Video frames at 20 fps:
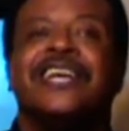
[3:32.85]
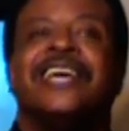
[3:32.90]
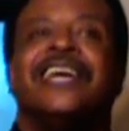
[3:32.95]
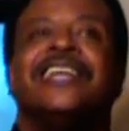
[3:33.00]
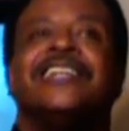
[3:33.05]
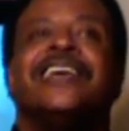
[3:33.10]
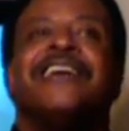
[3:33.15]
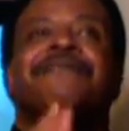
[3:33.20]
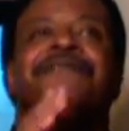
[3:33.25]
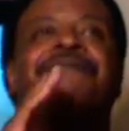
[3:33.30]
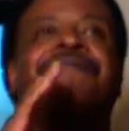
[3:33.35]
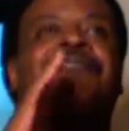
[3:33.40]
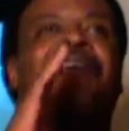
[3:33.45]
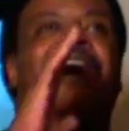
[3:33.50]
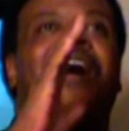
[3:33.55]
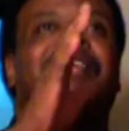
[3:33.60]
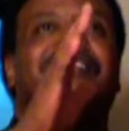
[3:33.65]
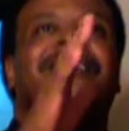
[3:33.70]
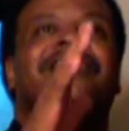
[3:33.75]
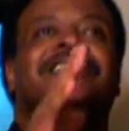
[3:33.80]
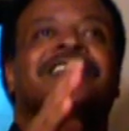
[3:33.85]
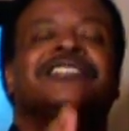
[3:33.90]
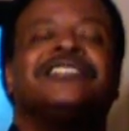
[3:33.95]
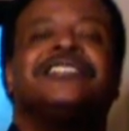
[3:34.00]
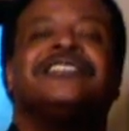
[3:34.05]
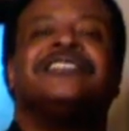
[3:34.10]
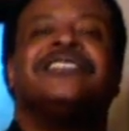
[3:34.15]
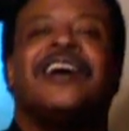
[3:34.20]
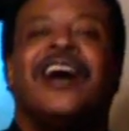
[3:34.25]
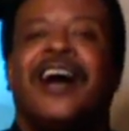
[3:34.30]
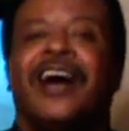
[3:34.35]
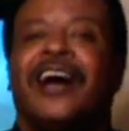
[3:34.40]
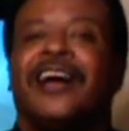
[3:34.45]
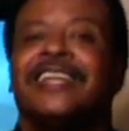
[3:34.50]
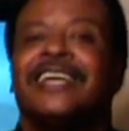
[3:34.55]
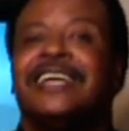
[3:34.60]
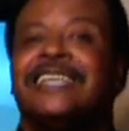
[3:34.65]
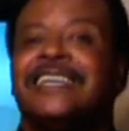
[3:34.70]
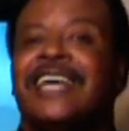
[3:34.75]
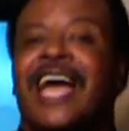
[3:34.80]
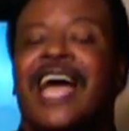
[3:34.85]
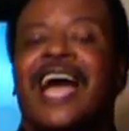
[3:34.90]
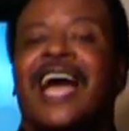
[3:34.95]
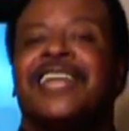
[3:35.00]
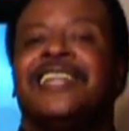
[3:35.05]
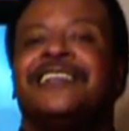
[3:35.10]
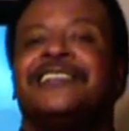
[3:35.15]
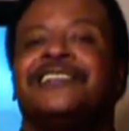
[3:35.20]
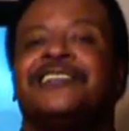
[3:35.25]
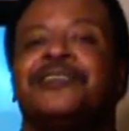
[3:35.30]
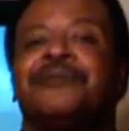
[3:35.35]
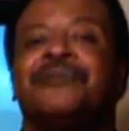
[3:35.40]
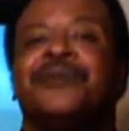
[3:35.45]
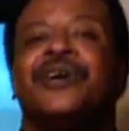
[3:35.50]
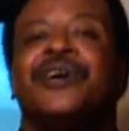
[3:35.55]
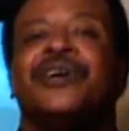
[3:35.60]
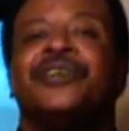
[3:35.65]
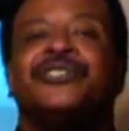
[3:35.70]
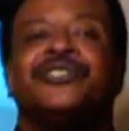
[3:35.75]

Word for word: And they followed the star that guided them